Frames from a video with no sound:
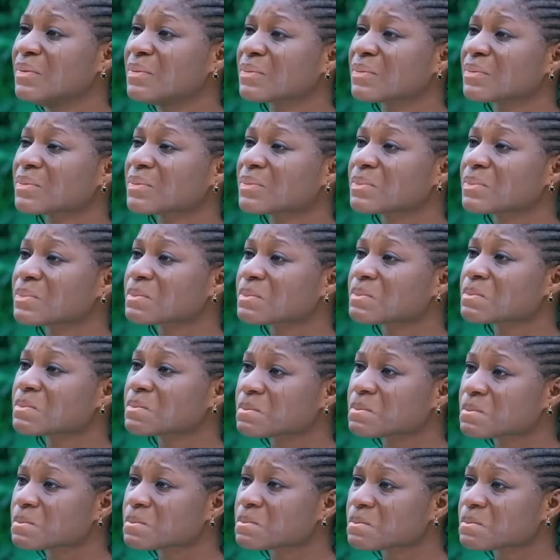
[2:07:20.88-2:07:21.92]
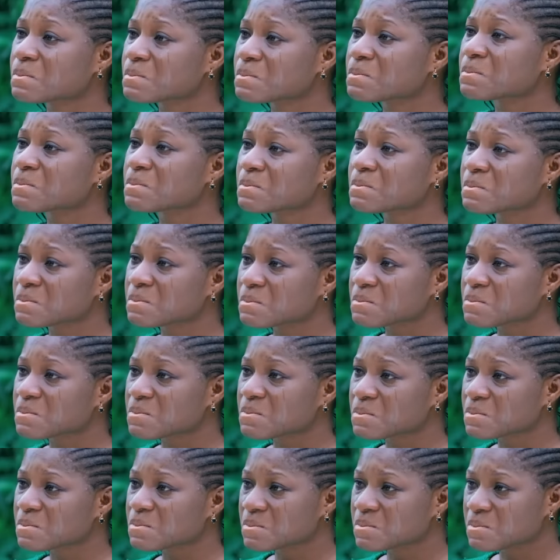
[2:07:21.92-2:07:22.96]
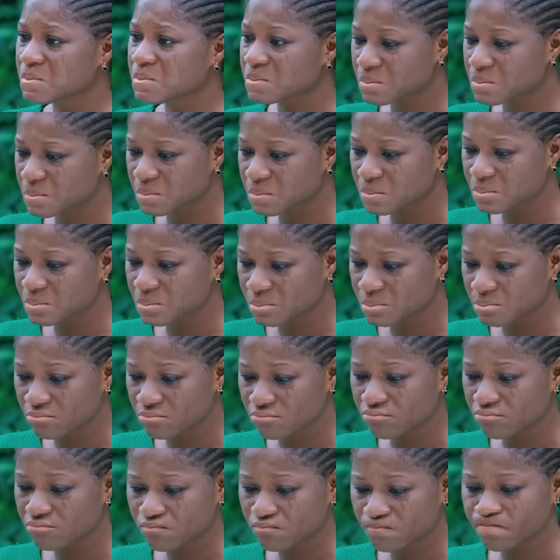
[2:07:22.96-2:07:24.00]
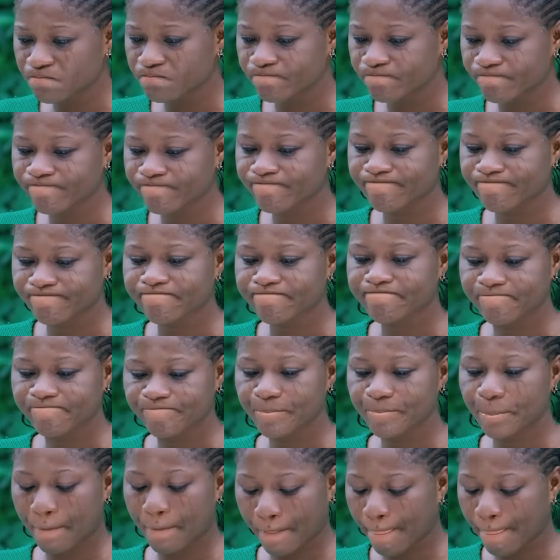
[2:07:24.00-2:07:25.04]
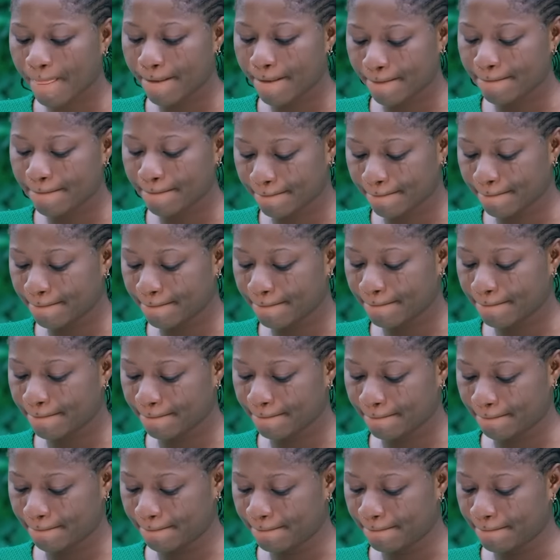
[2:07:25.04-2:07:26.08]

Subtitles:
I was so blind to see, and I was so deaf to hear.